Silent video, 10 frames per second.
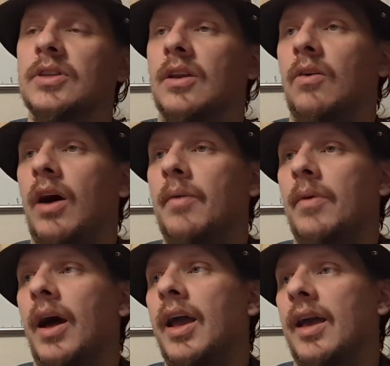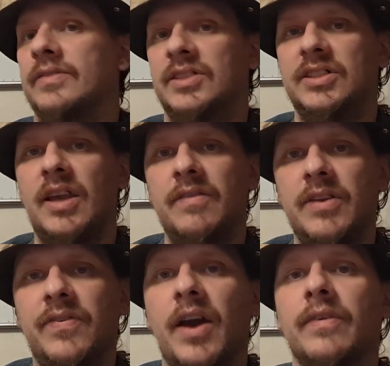Like, oh, how I have
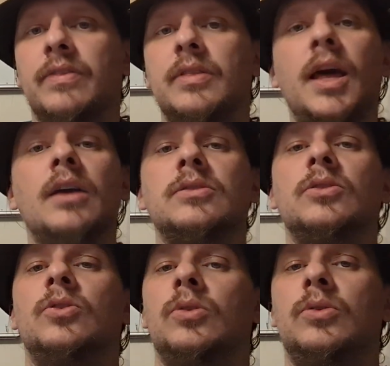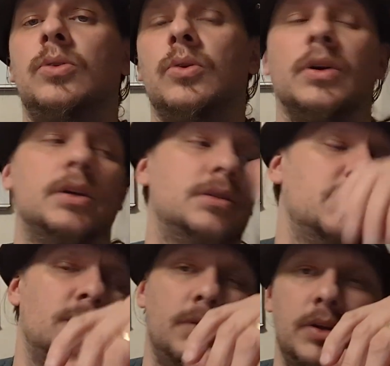75,000 gold coins.
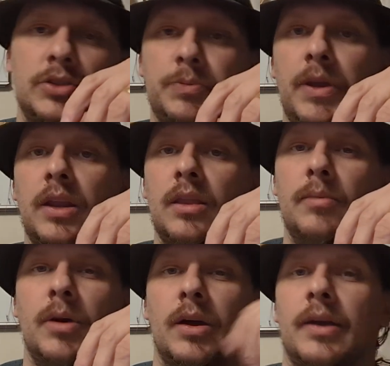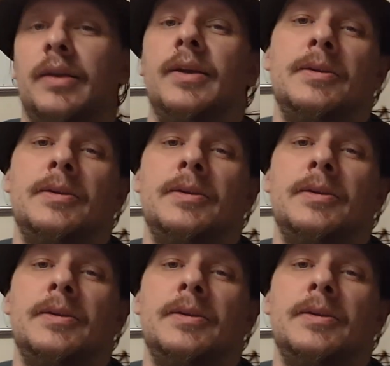What are you spending them on?